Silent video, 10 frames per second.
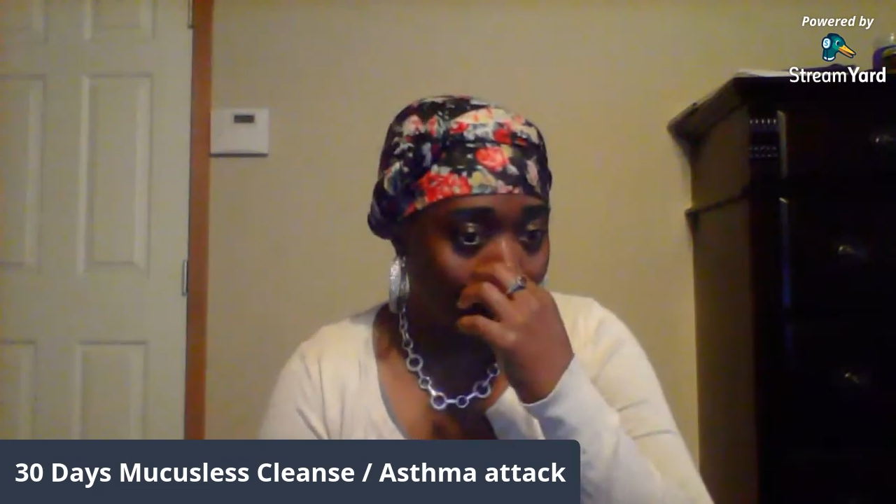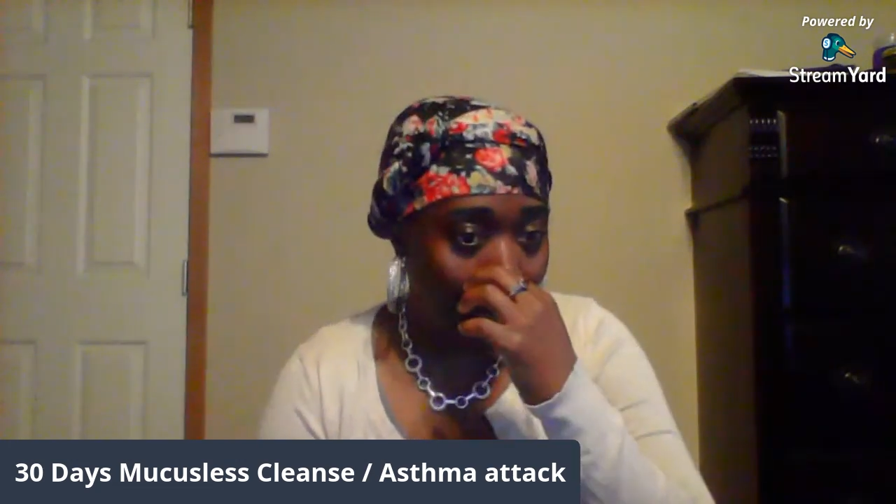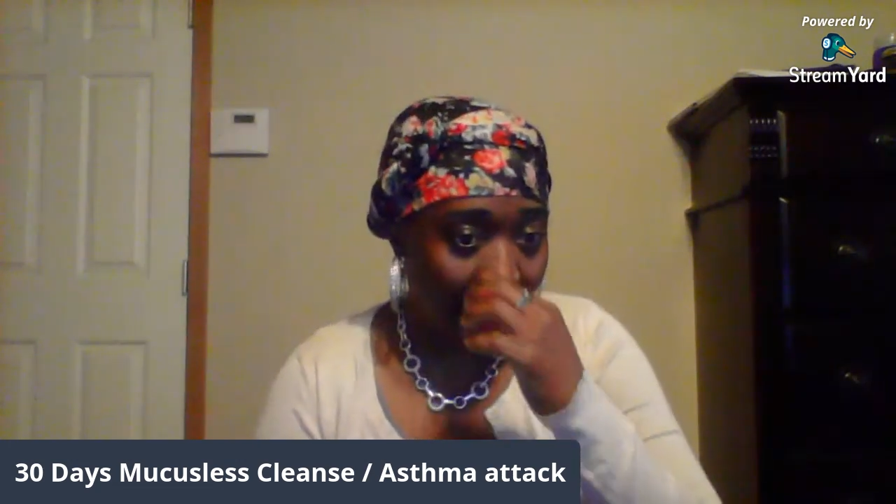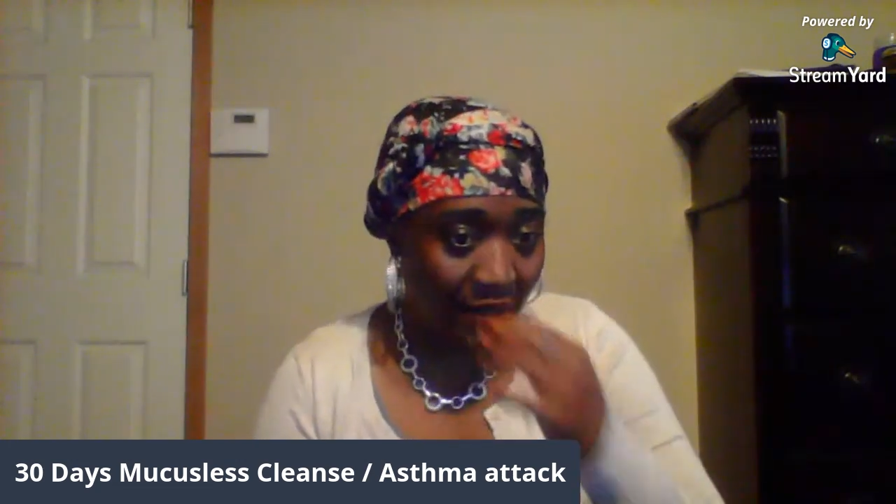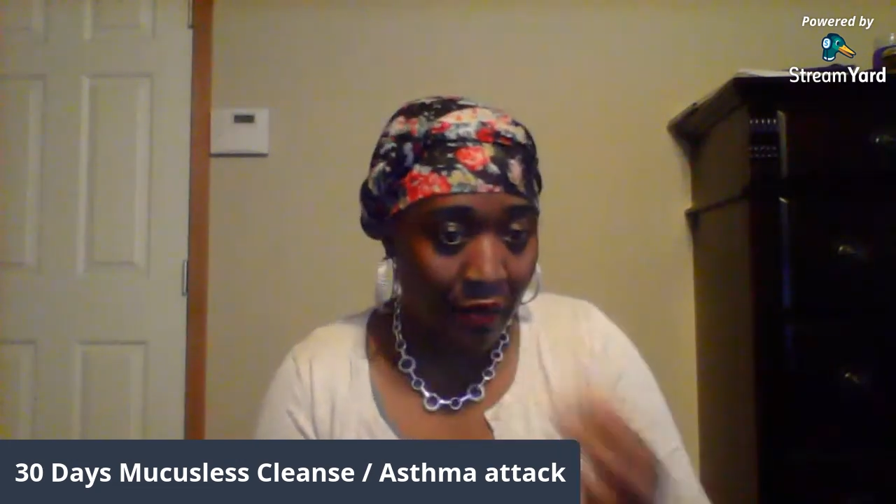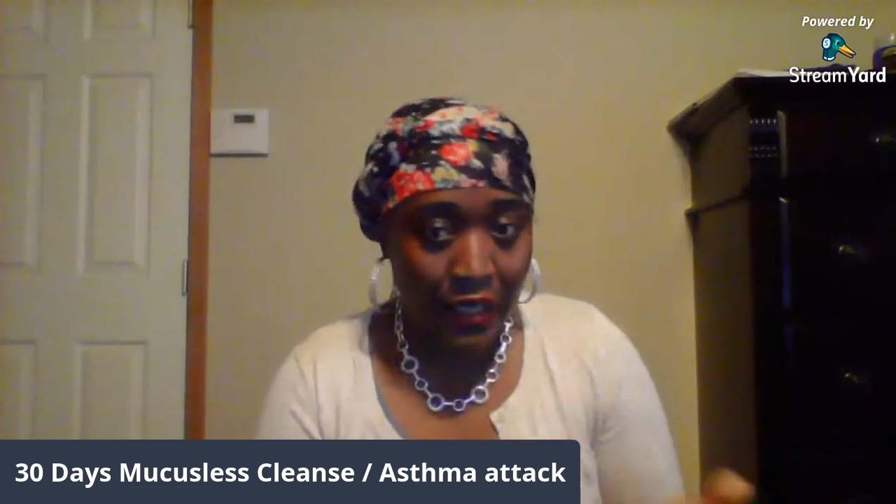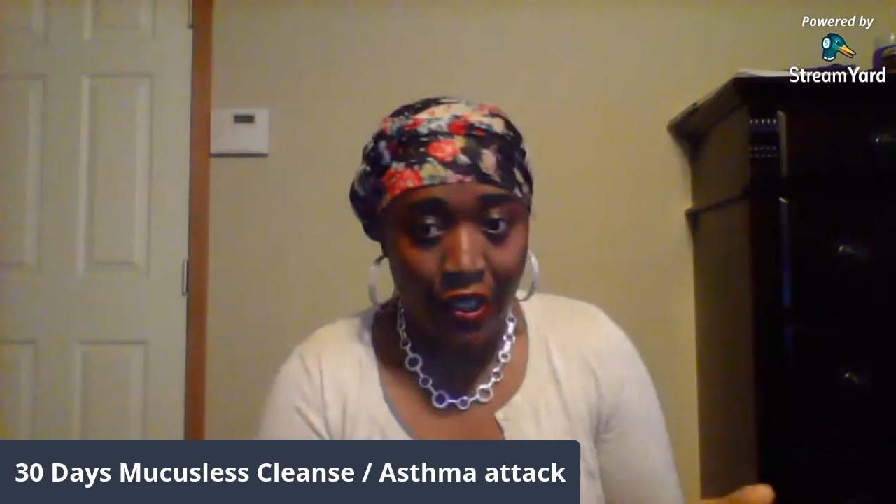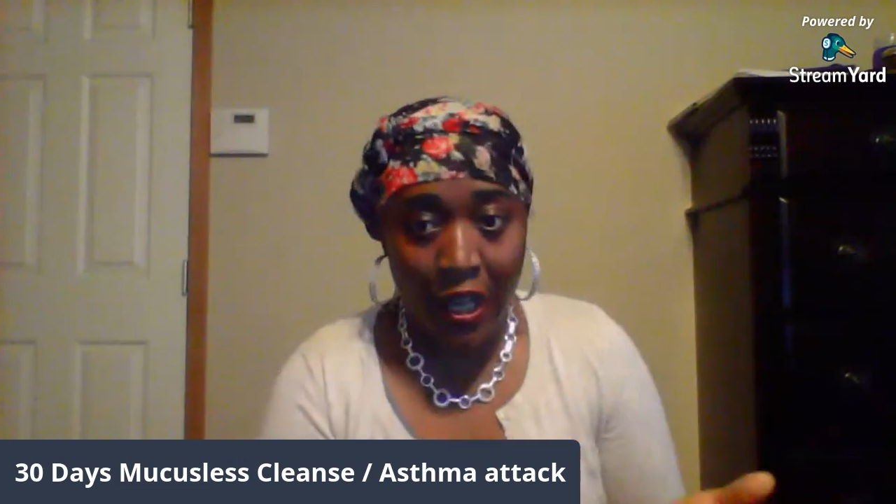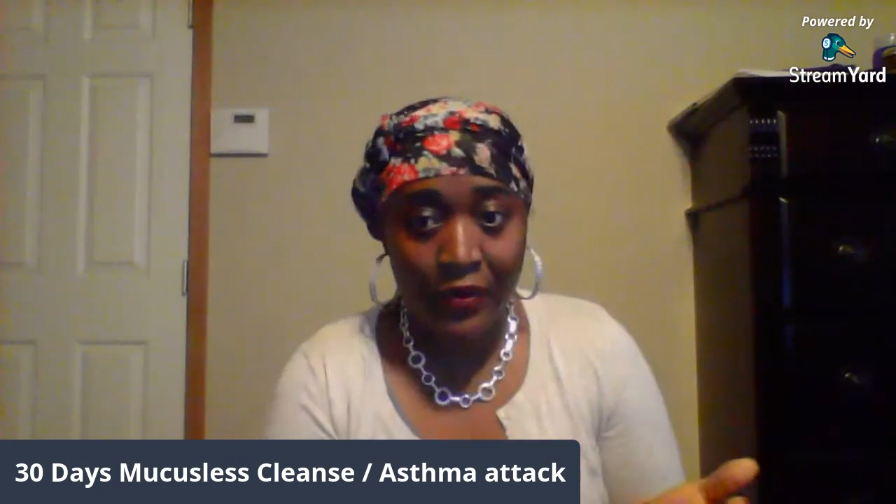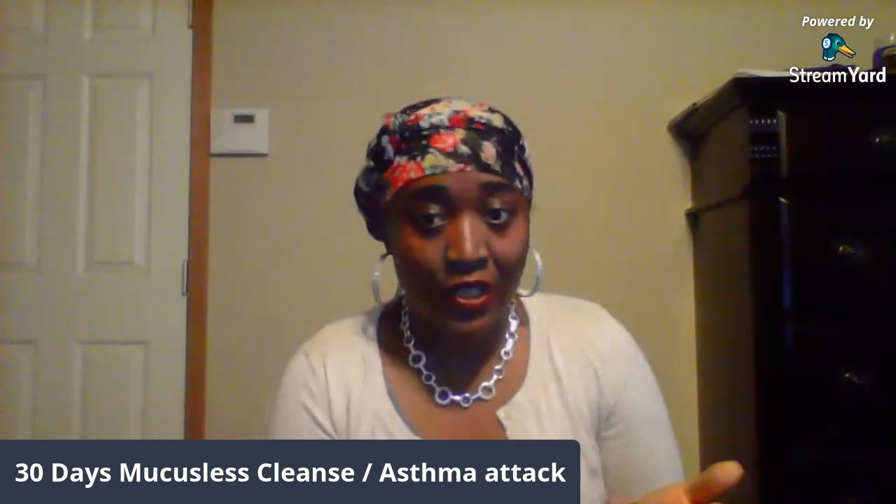of the guys at my
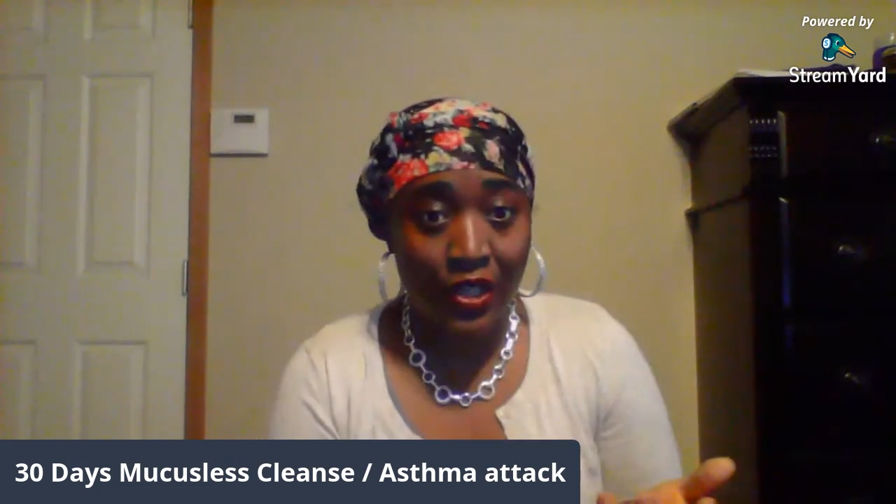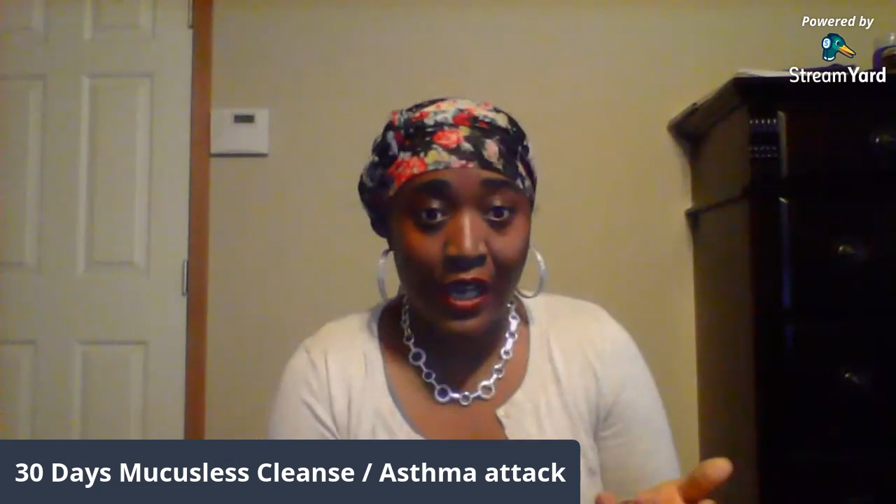job says,